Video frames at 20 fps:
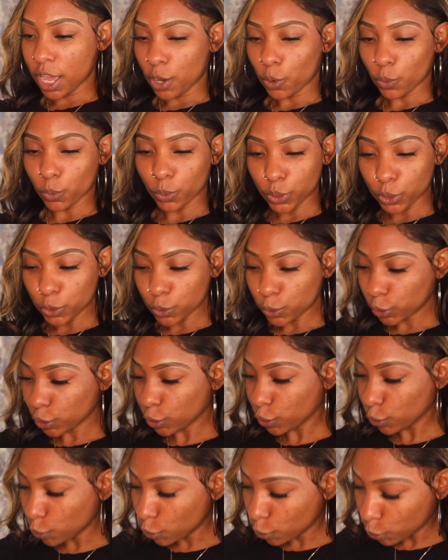Real
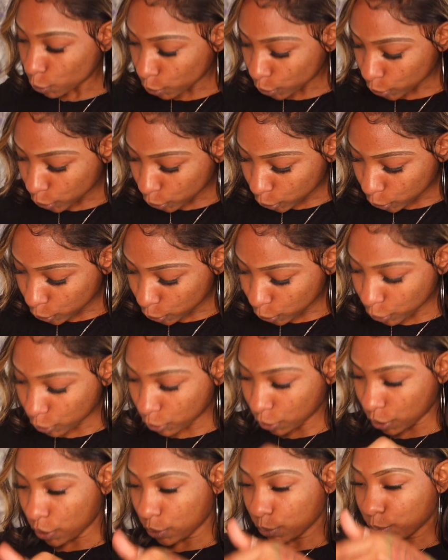cute, real, you
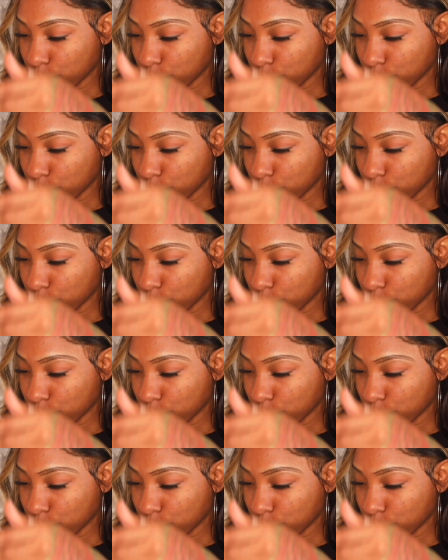know,